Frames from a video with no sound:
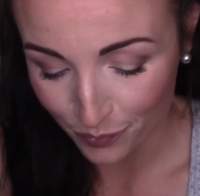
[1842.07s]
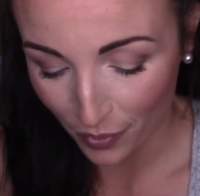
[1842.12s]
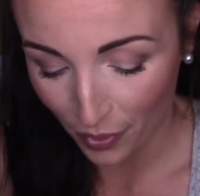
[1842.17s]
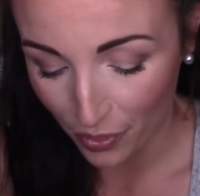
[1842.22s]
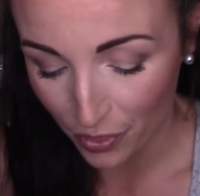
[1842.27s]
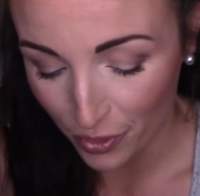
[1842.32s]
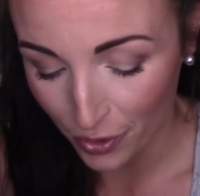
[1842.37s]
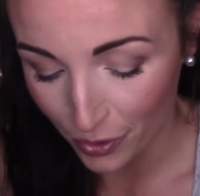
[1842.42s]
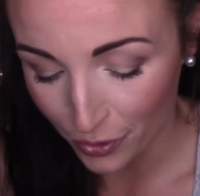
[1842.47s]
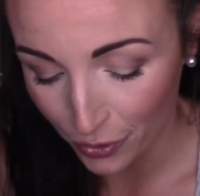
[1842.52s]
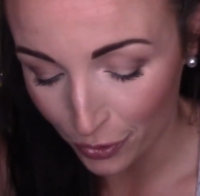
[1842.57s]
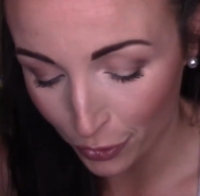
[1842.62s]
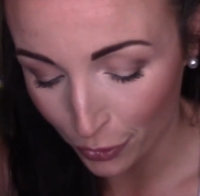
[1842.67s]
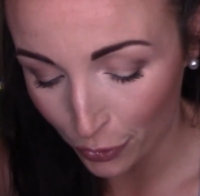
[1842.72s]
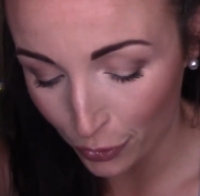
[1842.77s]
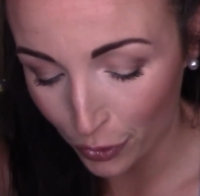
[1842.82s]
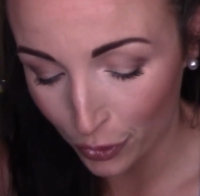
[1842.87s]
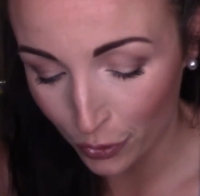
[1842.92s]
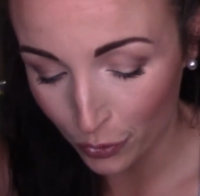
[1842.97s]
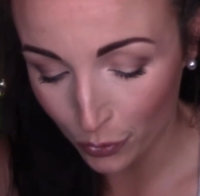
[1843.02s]
The
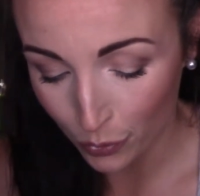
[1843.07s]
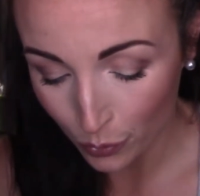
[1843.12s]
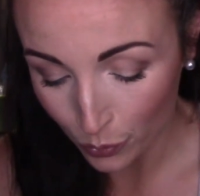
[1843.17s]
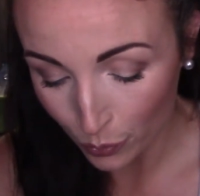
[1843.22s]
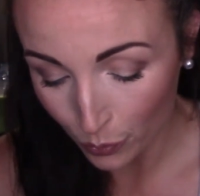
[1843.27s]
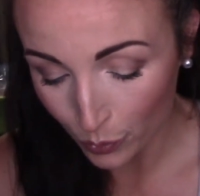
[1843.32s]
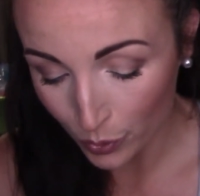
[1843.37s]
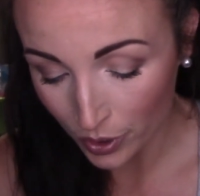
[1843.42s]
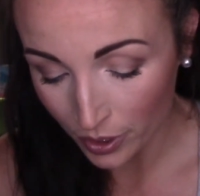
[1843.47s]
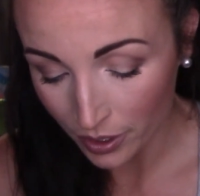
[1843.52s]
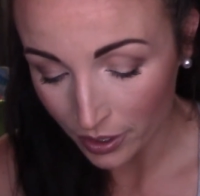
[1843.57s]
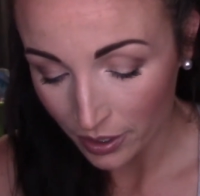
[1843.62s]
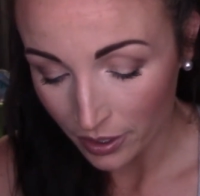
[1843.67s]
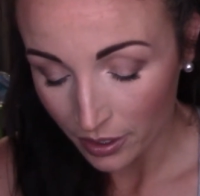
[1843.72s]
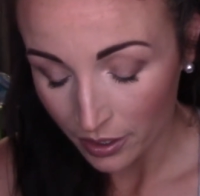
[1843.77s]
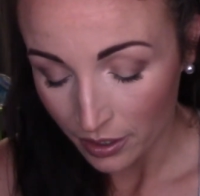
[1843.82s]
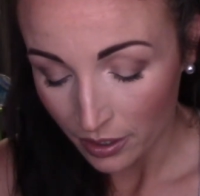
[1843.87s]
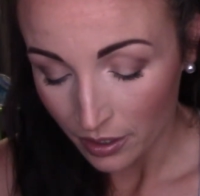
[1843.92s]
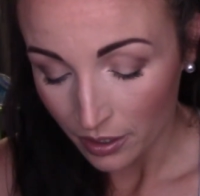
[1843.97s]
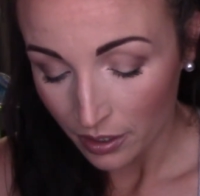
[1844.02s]
new
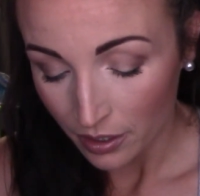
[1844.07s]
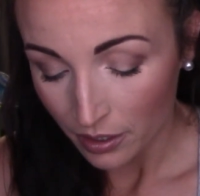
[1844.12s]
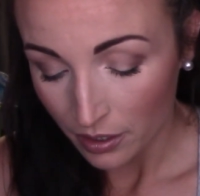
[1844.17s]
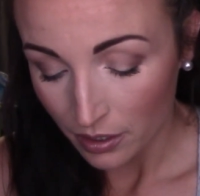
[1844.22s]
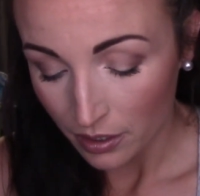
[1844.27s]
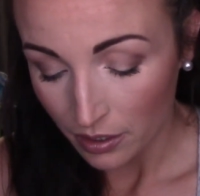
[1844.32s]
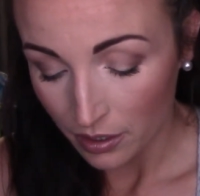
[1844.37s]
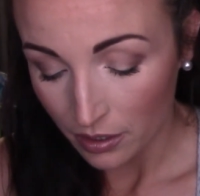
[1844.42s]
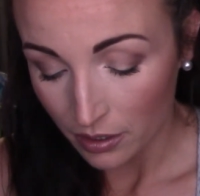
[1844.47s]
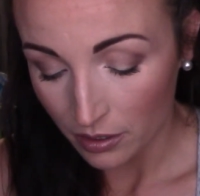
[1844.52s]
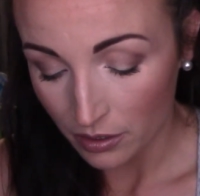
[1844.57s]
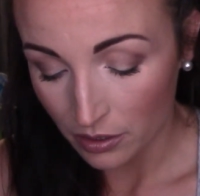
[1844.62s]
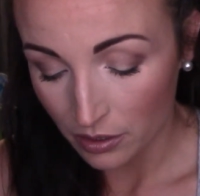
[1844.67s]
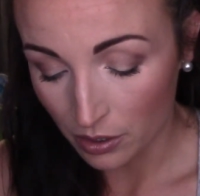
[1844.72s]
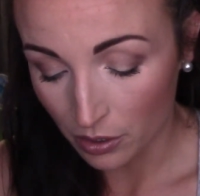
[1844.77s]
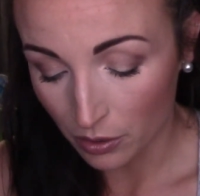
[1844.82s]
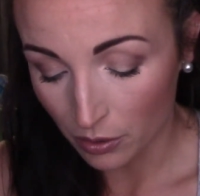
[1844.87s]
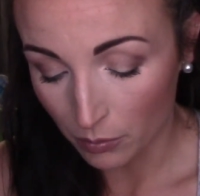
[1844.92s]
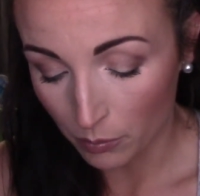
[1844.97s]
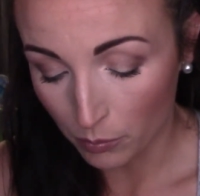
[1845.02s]

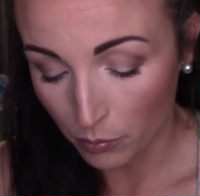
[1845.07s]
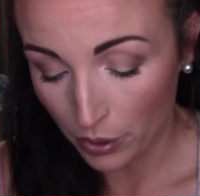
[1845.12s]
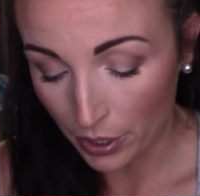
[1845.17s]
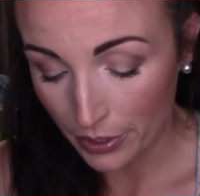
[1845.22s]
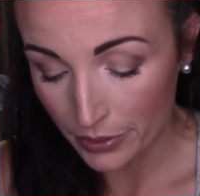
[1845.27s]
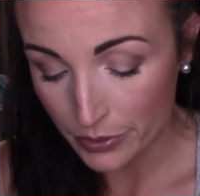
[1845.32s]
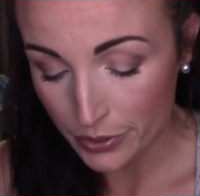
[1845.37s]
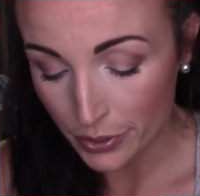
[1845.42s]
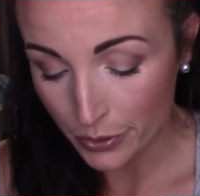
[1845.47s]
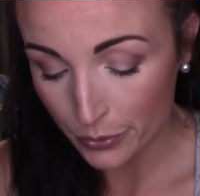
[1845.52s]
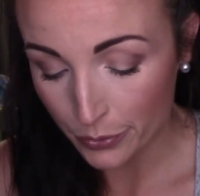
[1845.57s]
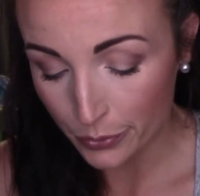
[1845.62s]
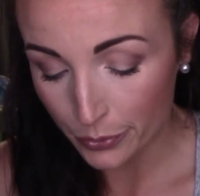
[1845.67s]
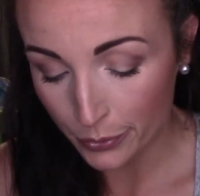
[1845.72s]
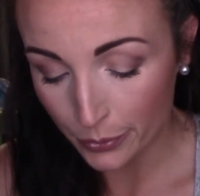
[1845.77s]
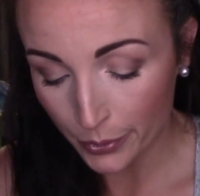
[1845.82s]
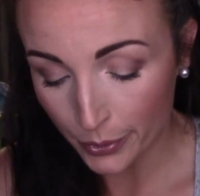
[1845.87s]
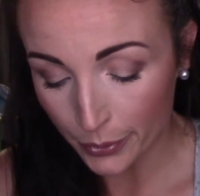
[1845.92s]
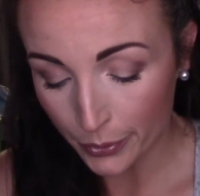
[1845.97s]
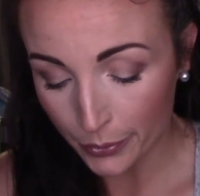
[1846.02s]
little bronzo
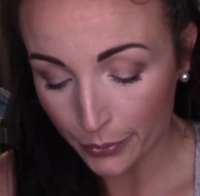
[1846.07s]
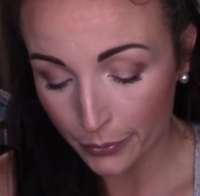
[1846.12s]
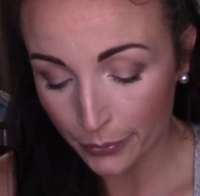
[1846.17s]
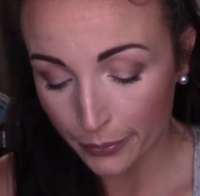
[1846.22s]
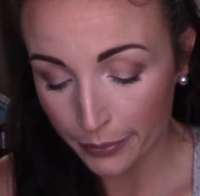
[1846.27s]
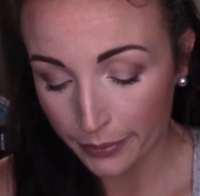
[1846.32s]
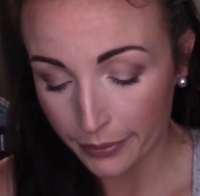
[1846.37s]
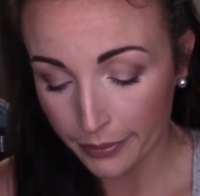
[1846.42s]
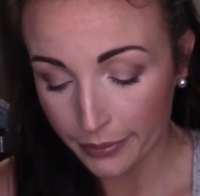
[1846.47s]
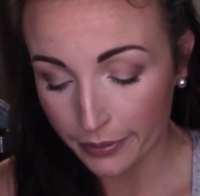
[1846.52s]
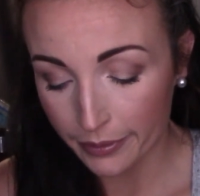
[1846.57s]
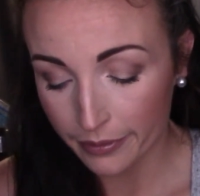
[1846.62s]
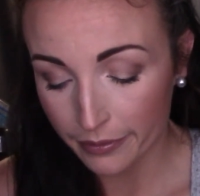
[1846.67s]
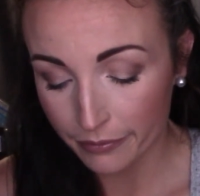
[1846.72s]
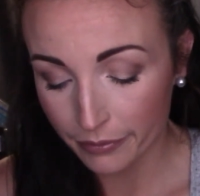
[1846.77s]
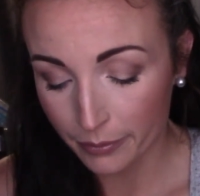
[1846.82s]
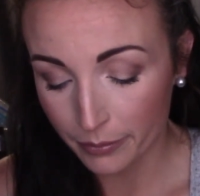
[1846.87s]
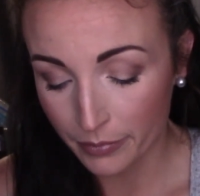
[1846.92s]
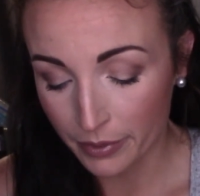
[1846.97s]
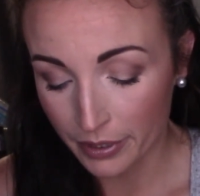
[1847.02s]
duo
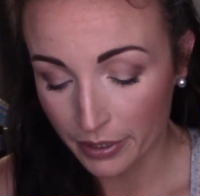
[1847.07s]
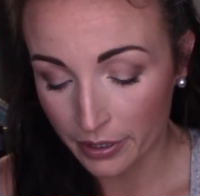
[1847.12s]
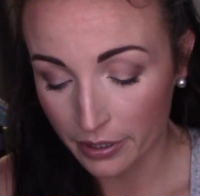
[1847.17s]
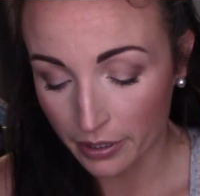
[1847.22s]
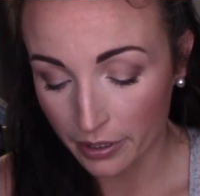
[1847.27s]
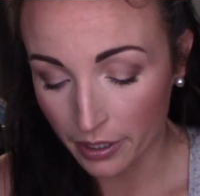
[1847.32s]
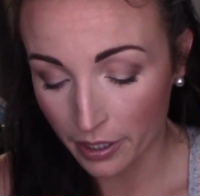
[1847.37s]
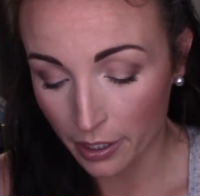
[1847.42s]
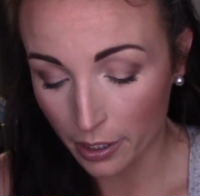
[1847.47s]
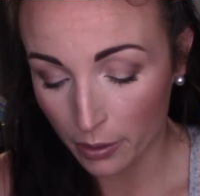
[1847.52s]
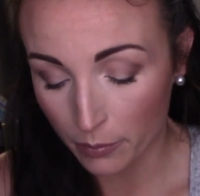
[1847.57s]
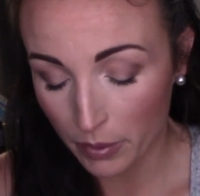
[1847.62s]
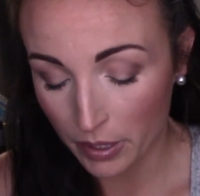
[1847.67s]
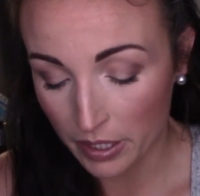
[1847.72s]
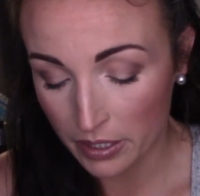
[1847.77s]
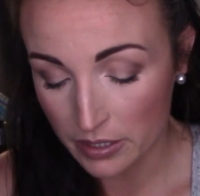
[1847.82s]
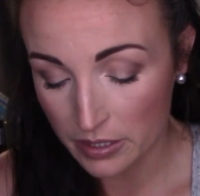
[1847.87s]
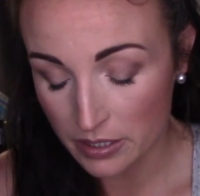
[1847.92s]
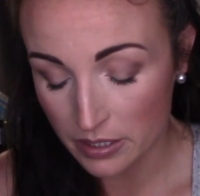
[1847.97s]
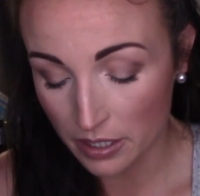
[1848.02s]
from the
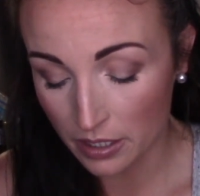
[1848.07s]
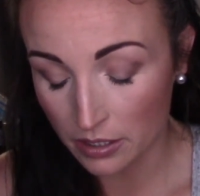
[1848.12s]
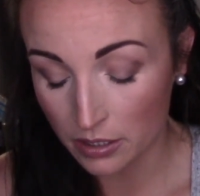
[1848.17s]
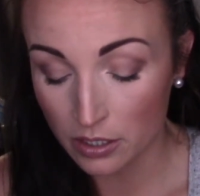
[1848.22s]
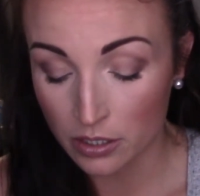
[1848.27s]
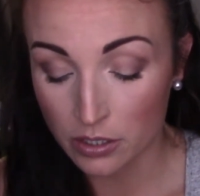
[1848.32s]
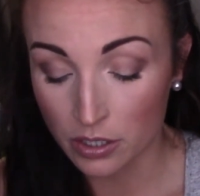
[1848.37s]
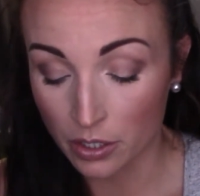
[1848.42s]
Caribbean Sun.